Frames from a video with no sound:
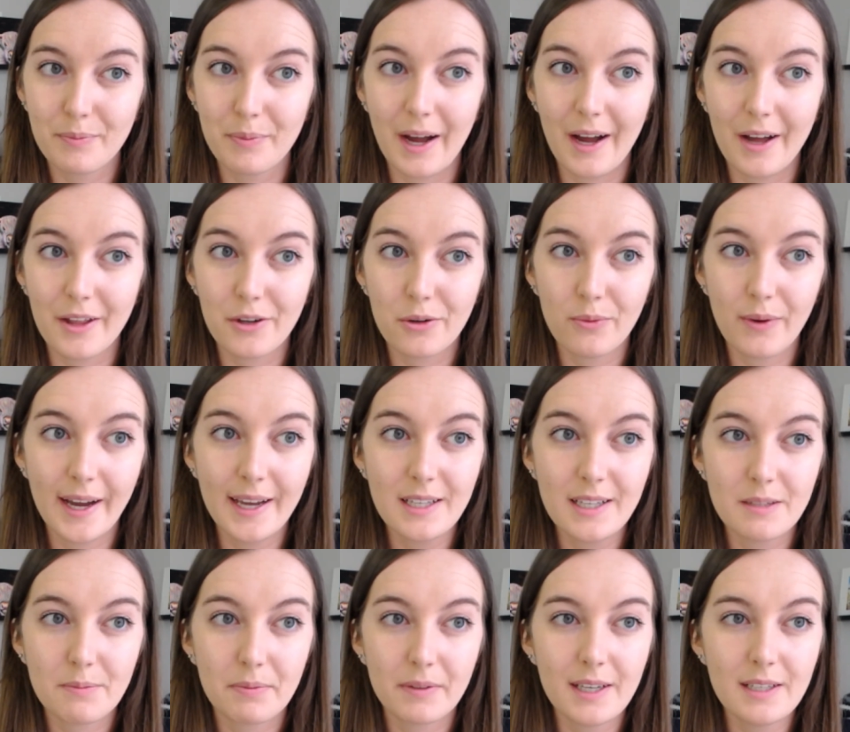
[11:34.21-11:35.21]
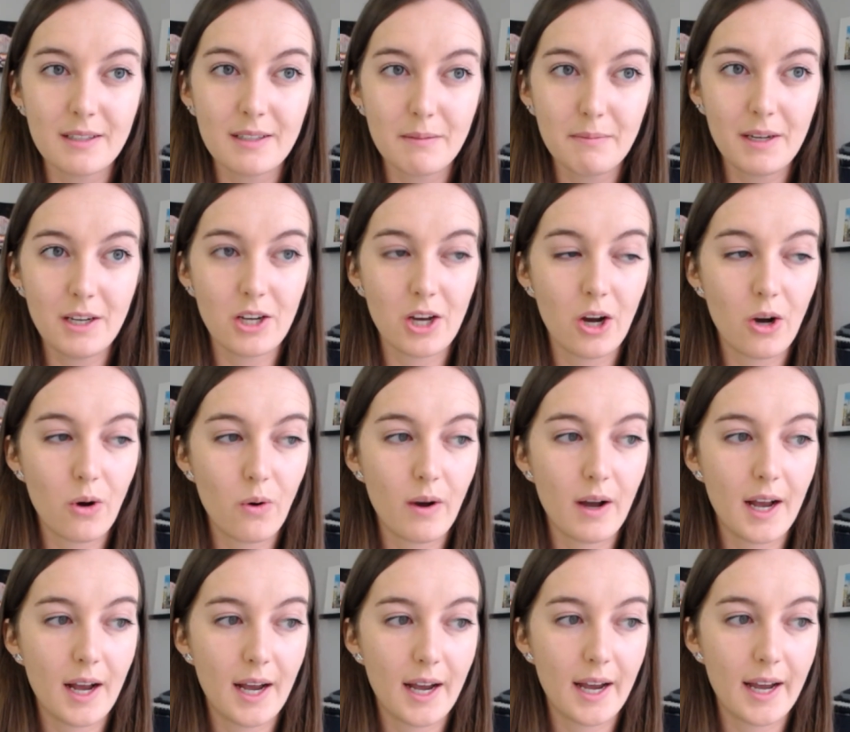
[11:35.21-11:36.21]
But otherwise, please let me know
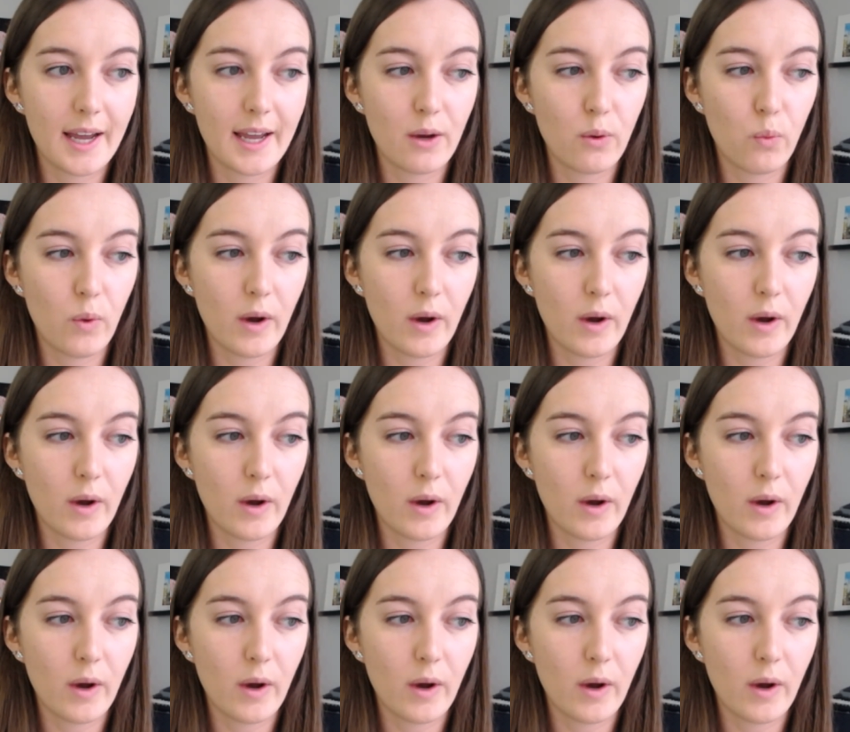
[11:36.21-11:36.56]
uh,